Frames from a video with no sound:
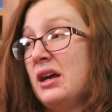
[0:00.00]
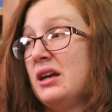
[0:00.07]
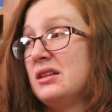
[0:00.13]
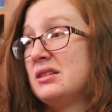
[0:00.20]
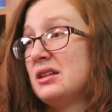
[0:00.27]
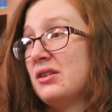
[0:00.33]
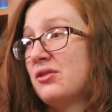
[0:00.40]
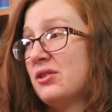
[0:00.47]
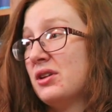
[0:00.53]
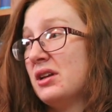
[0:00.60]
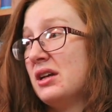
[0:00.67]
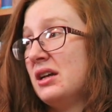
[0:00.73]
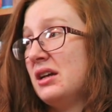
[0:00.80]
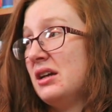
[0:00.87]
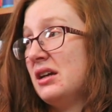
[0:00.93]
it's
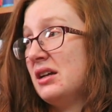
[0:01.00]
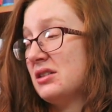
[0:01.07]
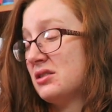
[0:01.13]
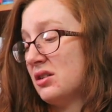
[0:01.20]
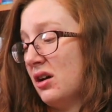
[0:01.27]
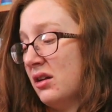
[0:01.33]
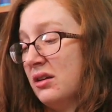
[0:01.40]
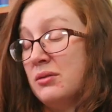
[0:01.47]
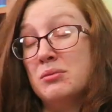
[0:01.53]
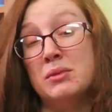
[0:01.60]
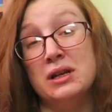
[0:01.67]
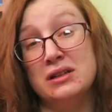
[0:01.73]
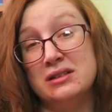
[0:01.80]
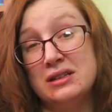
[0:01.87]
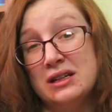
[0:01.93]
definitely a solid
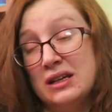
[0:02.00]
mint